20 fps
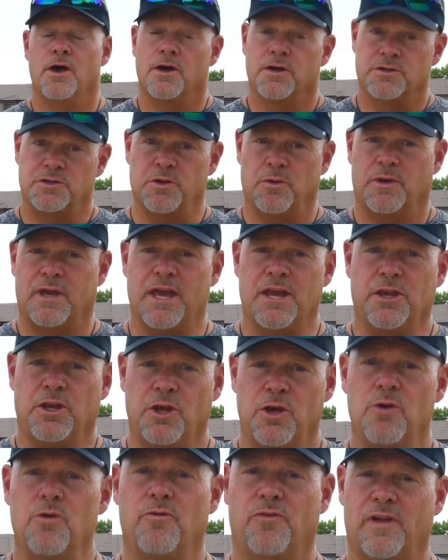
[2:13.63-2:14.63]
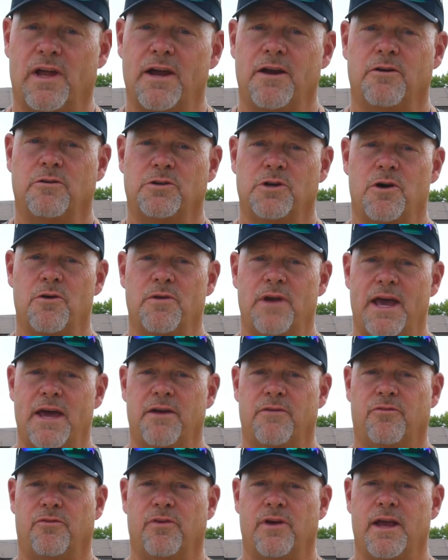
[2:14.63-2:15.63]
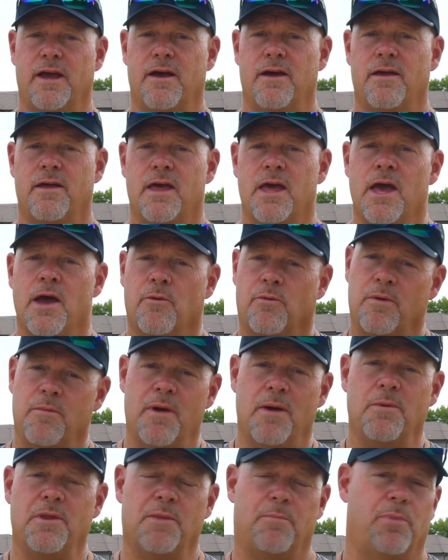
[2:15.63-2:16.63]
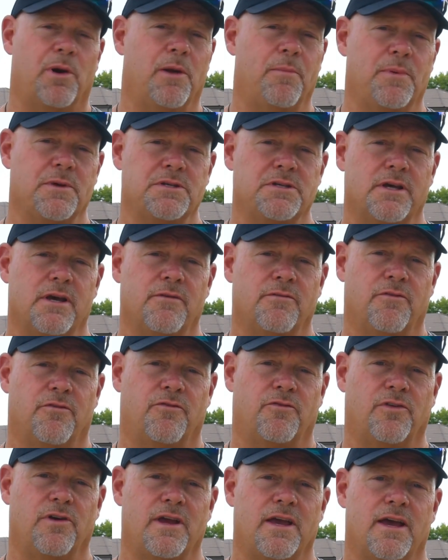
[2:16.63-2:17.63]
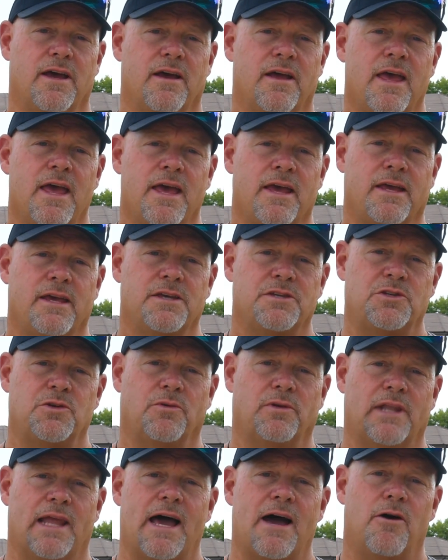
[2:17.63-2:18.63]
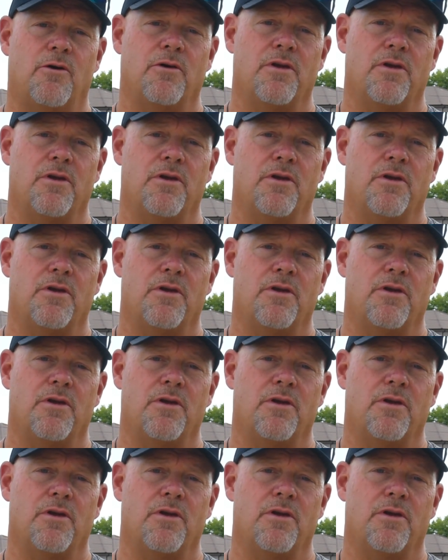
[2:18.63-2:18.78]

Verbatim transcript: So can you fly your drone at a F R I A? Remember, the purpose of a F R I A is to allow